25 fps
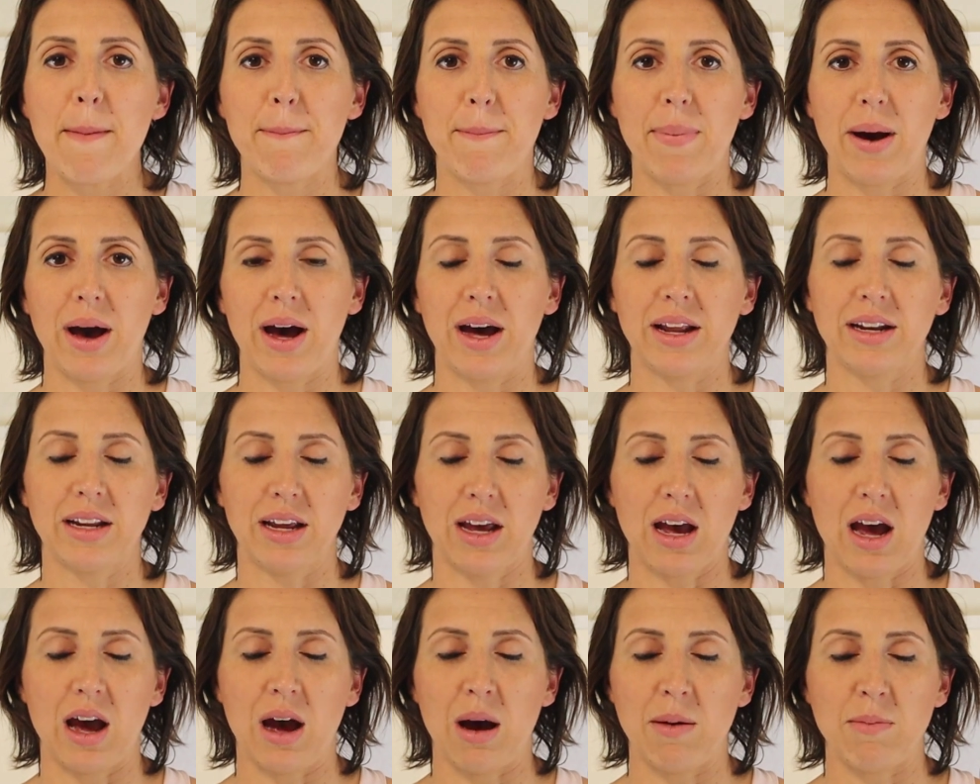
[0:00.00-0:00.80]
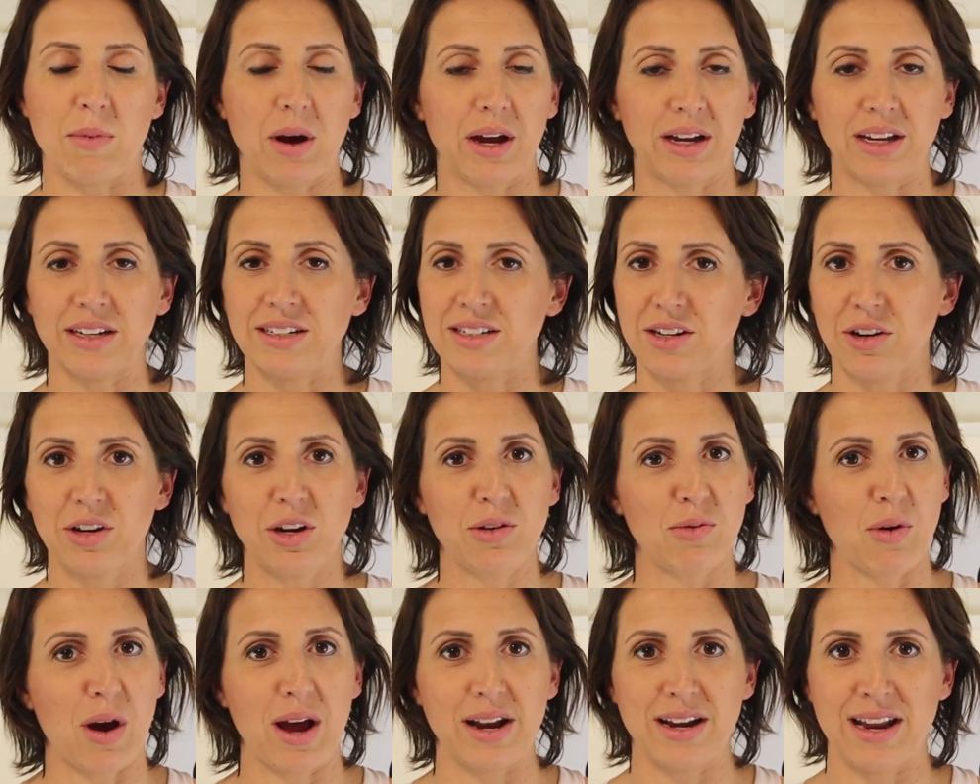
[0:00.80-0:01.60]
But I can tell
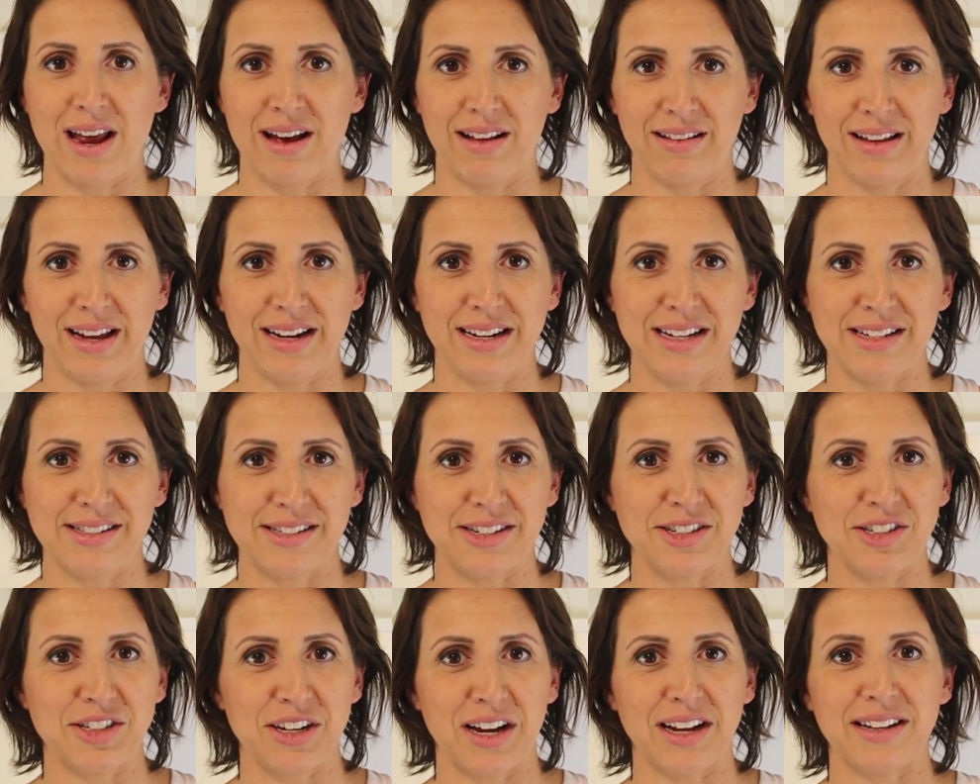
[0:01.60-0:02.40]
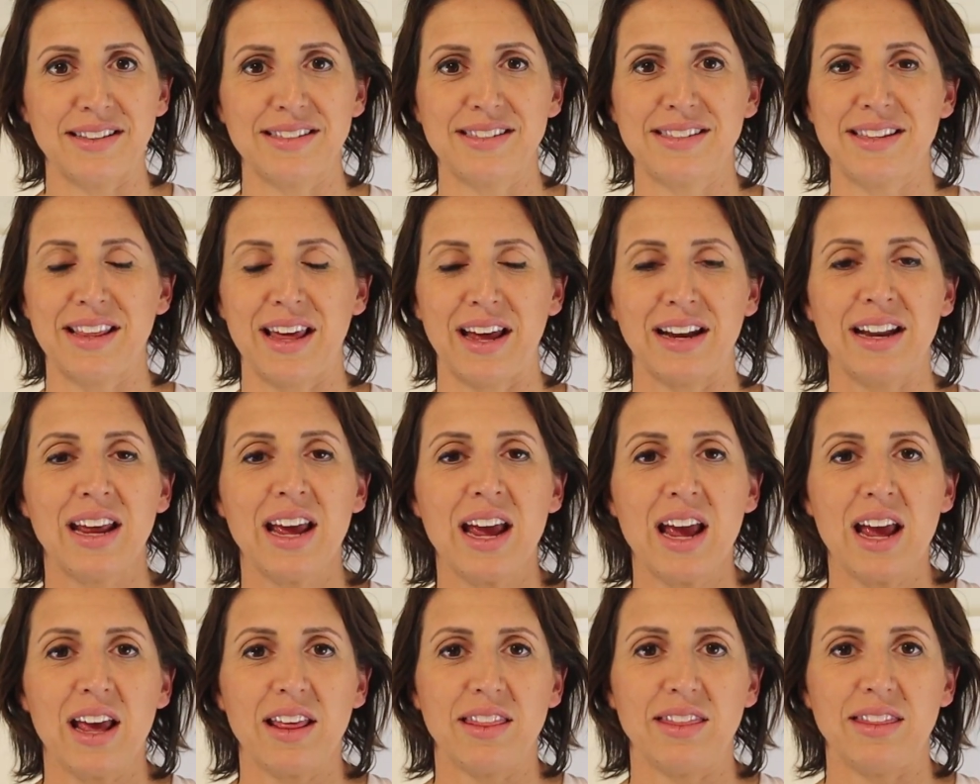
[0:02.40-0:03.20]
you right now, ladies and gents, that
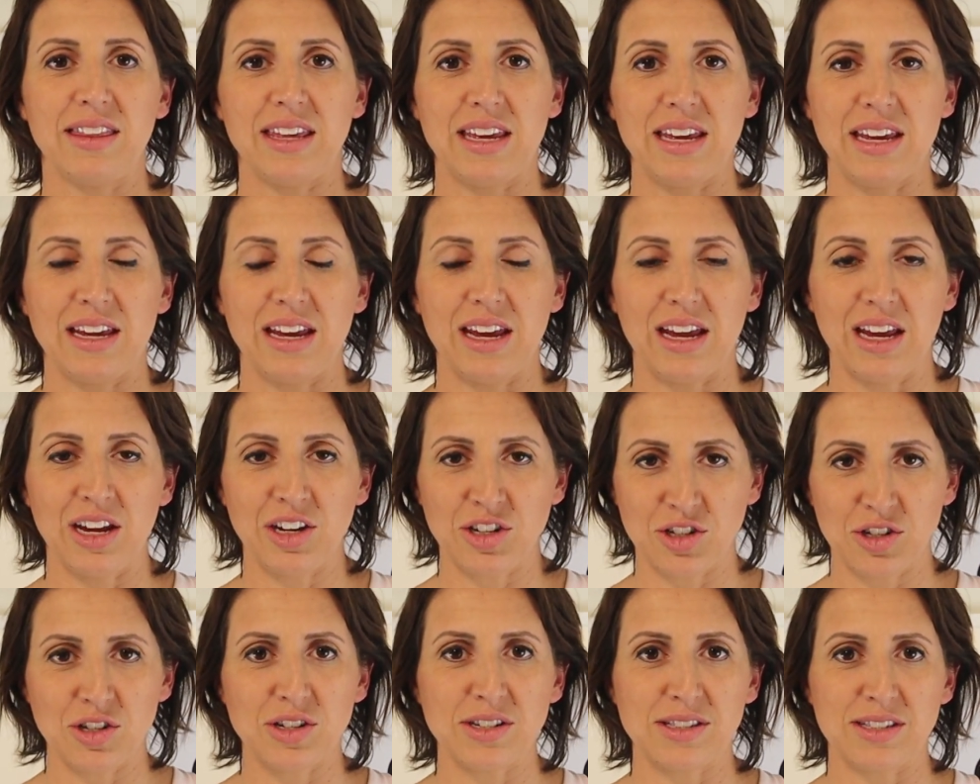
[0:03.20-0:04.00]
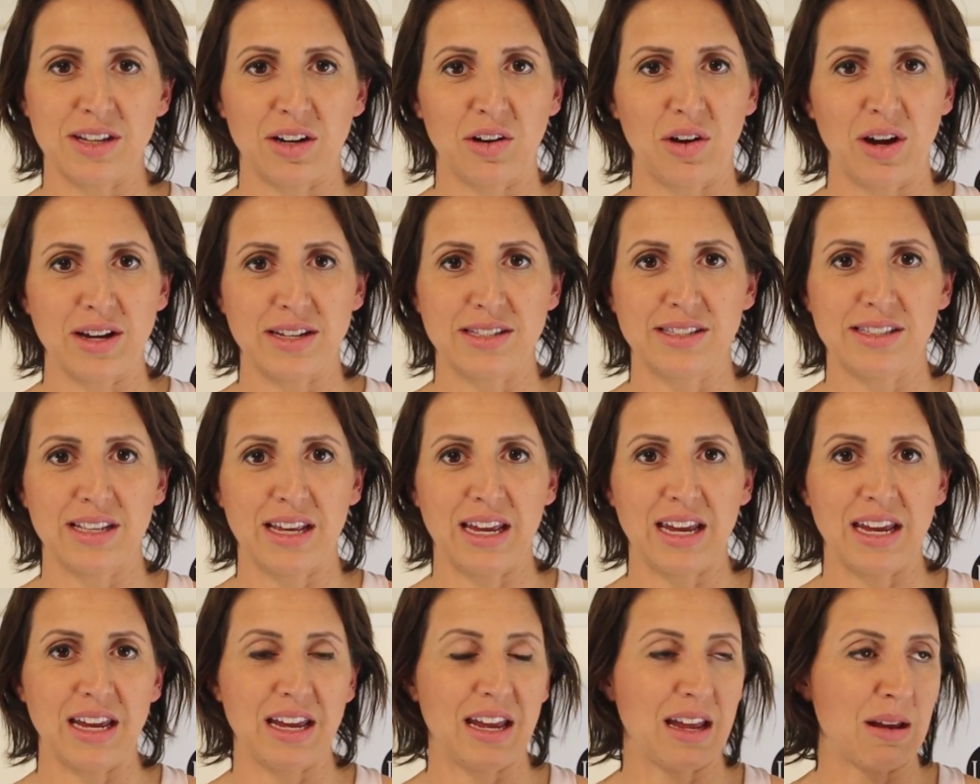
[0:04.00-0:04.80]
the issues that I
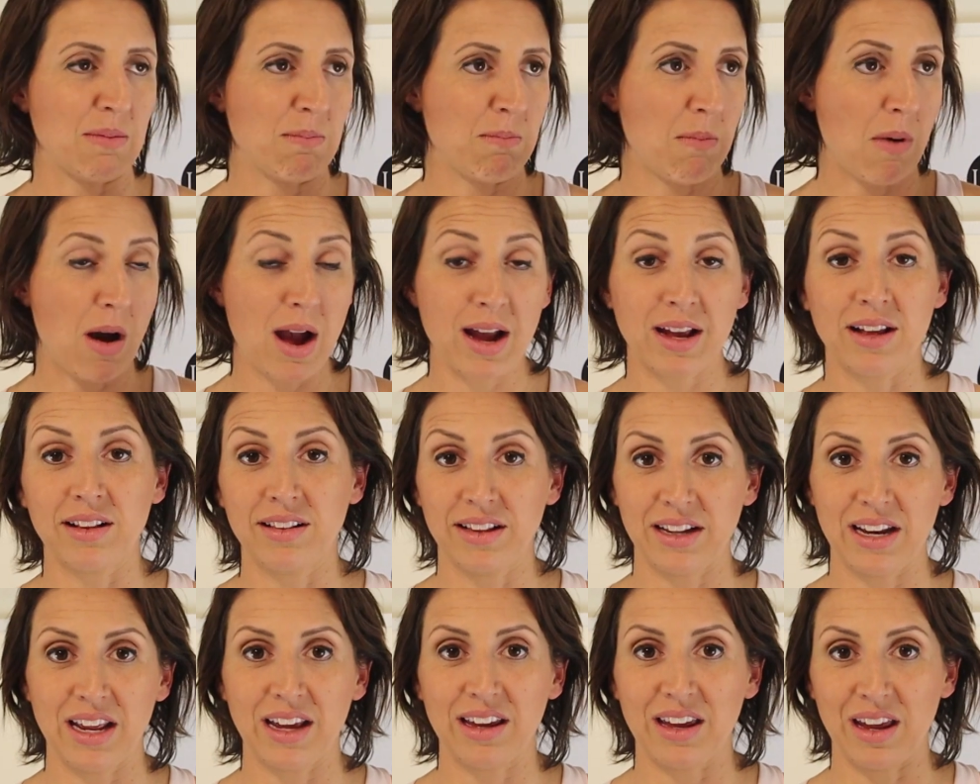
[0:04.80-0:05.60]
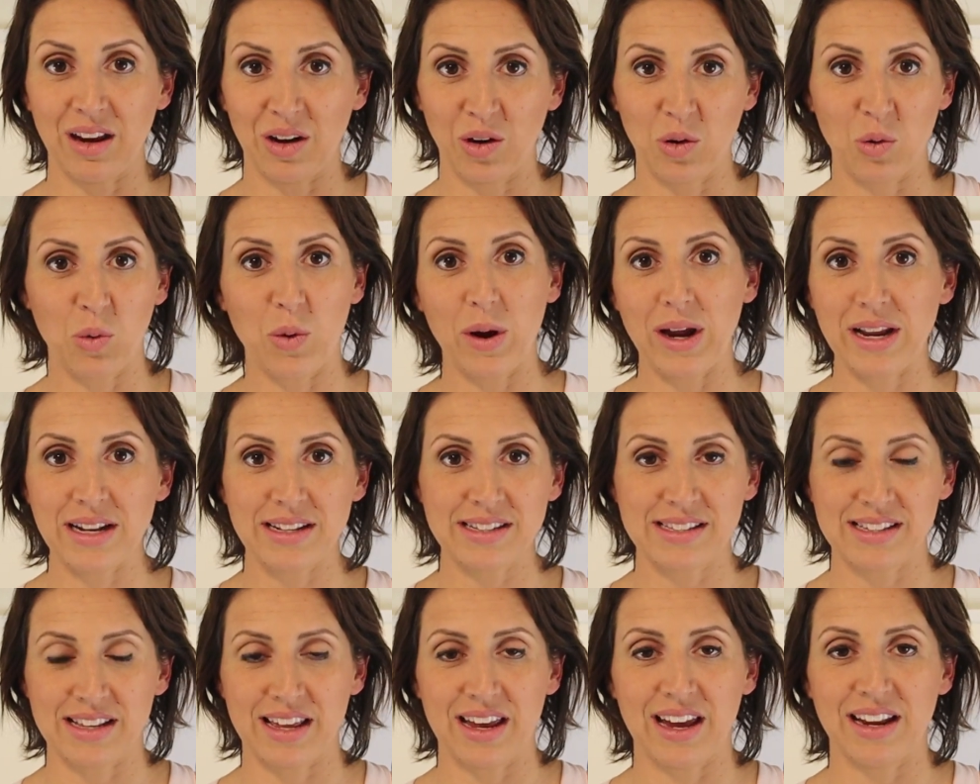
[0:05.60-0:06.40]
see in my clinic in
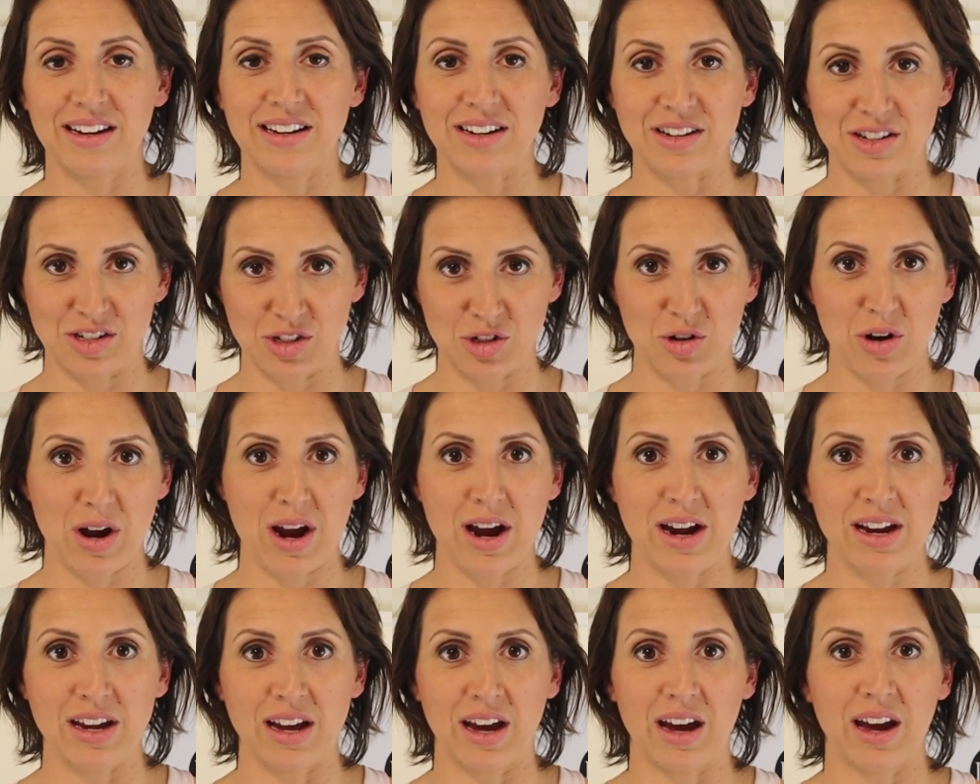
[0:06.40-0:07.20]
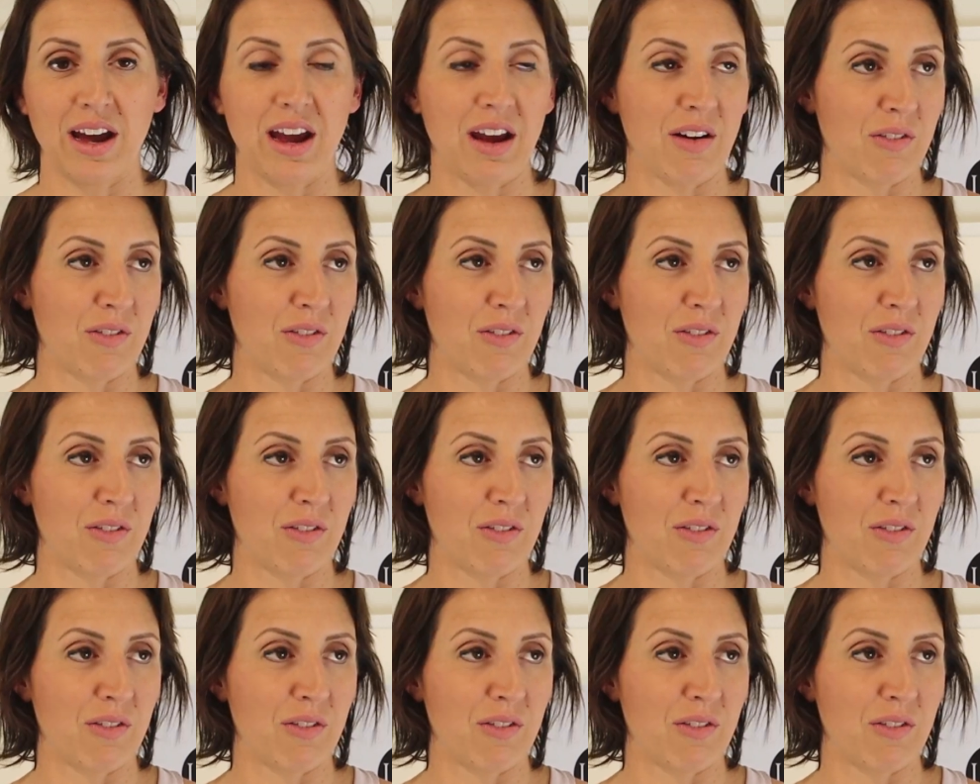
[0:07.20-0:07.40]
Queensland, in Australia,